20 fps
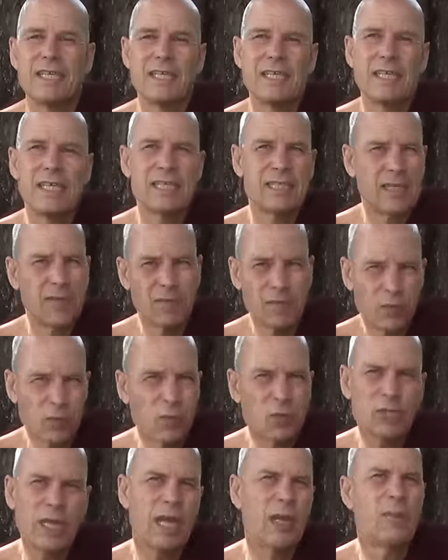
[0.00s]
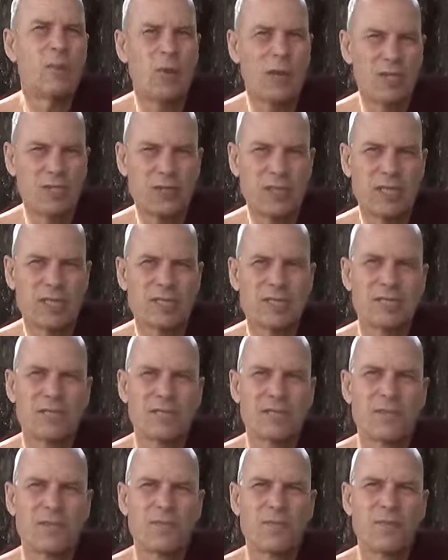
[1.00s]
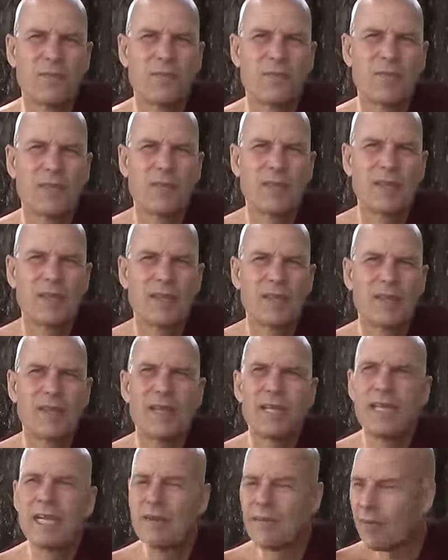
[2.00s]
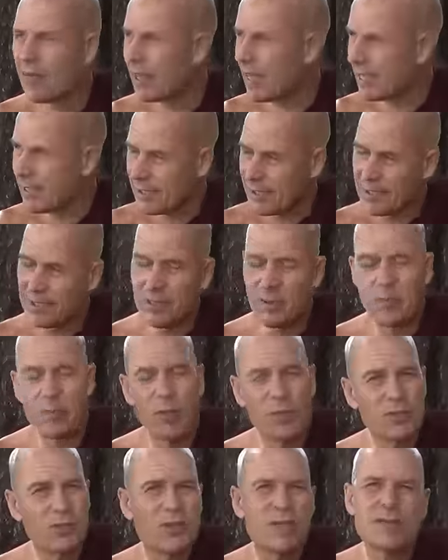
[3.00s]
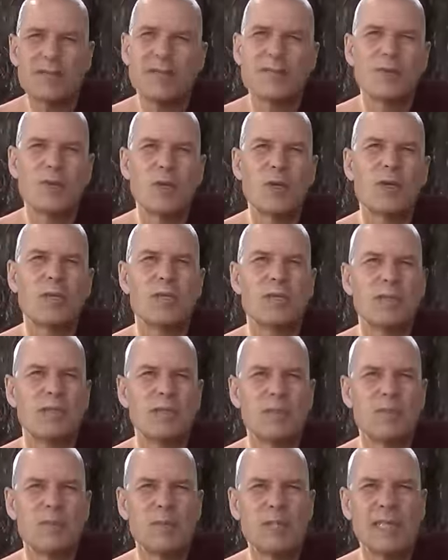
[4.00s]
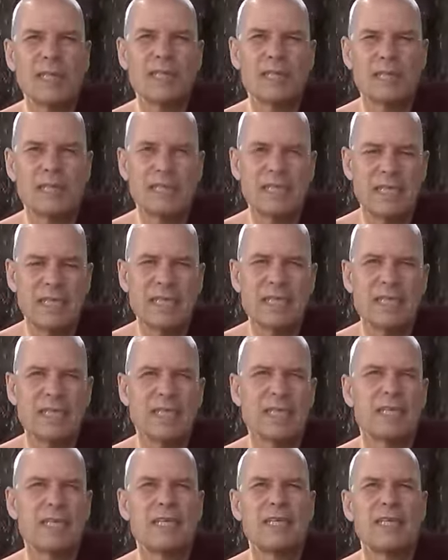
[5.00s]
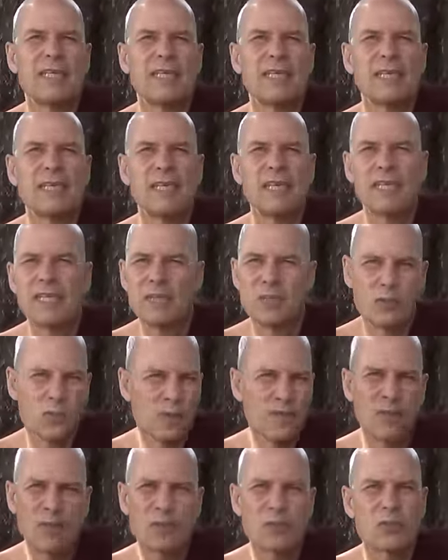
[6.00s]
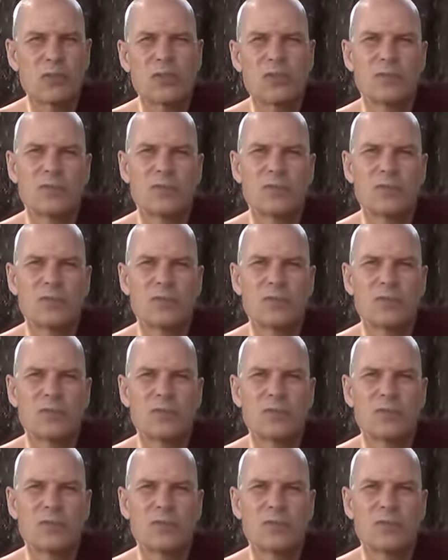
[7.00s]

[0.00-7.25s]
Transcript: It's a futile project. Nevertheless, it's a project of all beings in the in the universe.